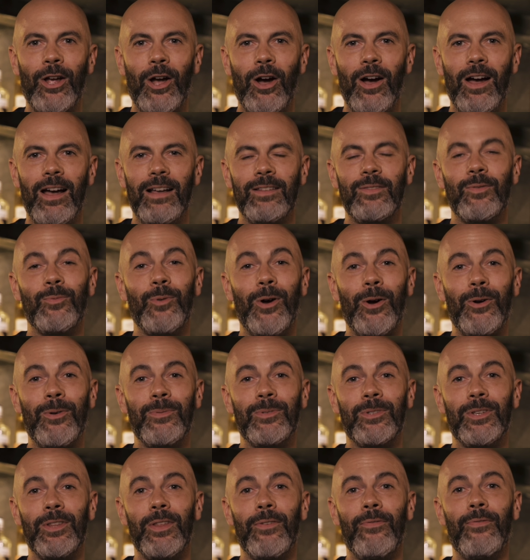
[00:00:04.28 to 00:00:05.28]
guys?
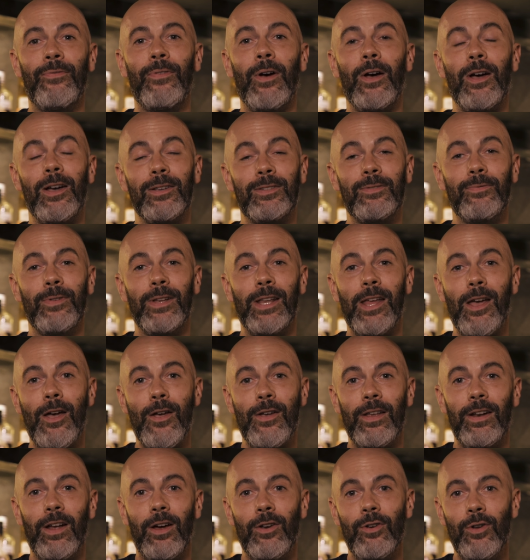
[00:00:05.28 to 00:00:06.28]
Welcome to the first
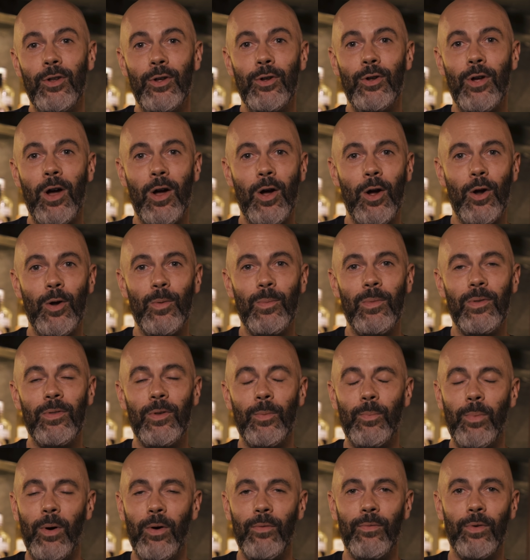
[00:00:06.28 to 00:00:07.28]
video in our new home,
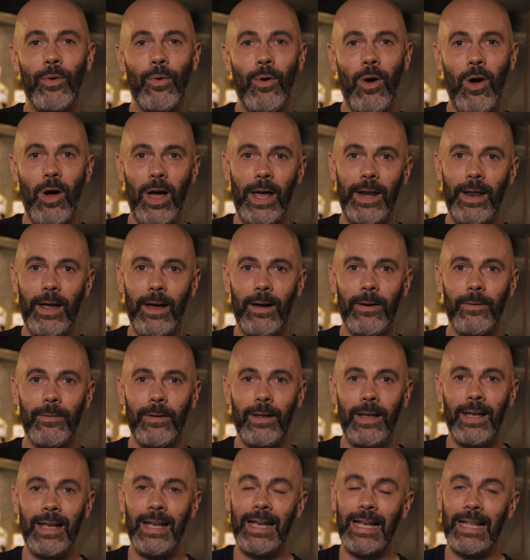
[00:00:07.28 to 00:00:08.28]
the Bonneville
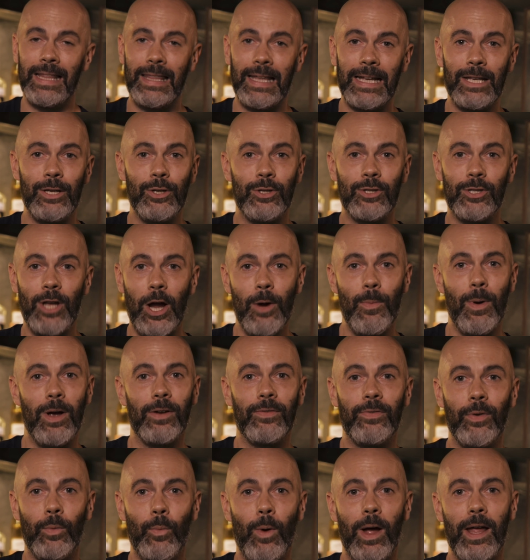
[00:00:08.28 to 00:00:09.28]
hideout. And thank you so
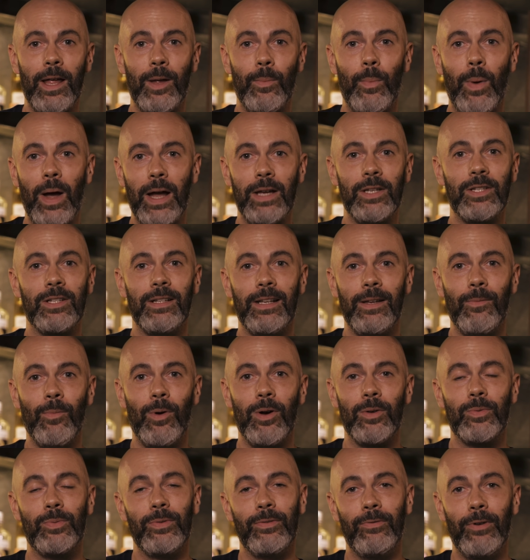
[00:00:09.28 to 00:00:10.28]
much for waiting patiently
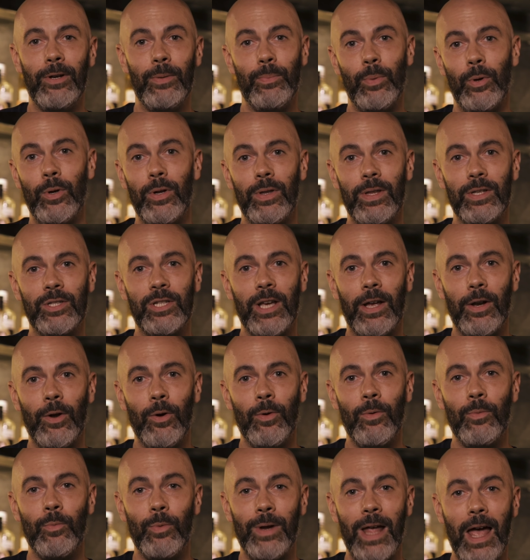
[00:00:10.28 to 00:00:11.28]
whilst we rebooted the
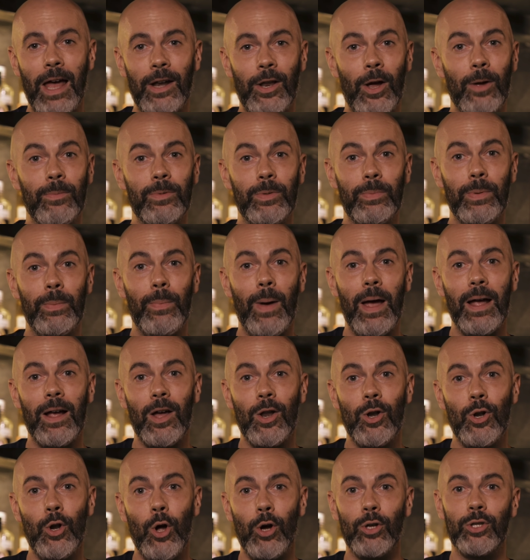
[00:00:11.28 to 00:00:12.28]
channel. We had hoped to be back
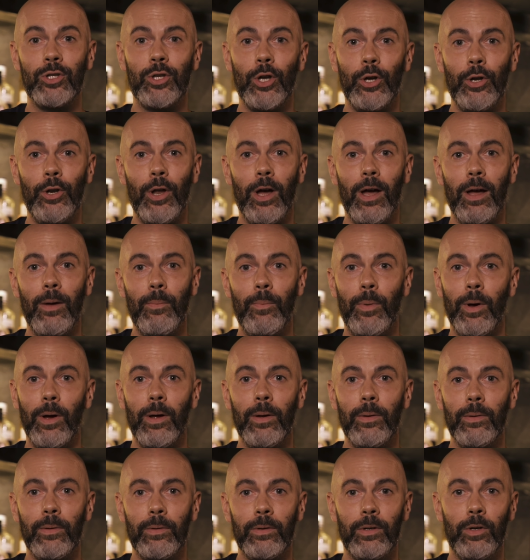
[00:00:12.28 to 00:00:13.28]
a lot sooner,
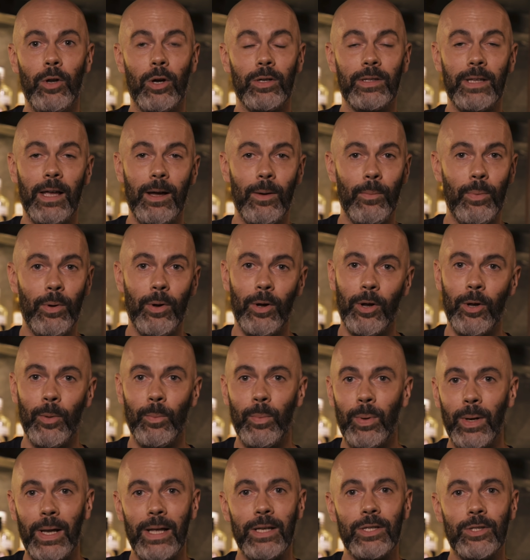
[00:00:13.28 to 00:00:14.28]
but lockdown put a
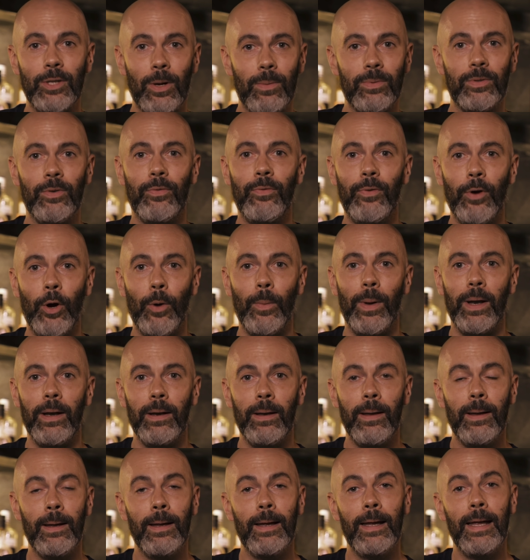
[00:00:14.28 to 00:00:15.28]
complete stop to
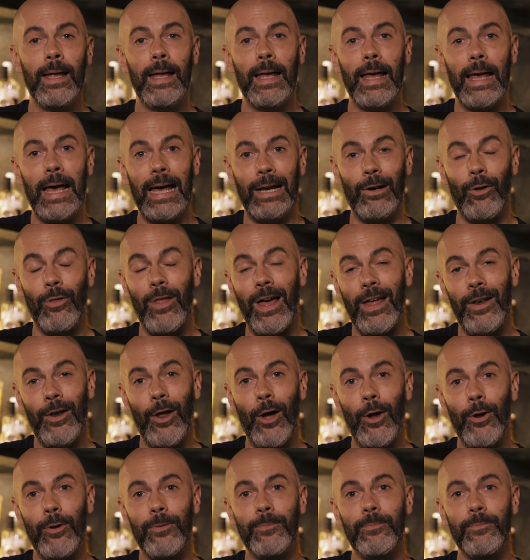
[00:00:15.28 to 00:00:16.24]
filming. And on that note,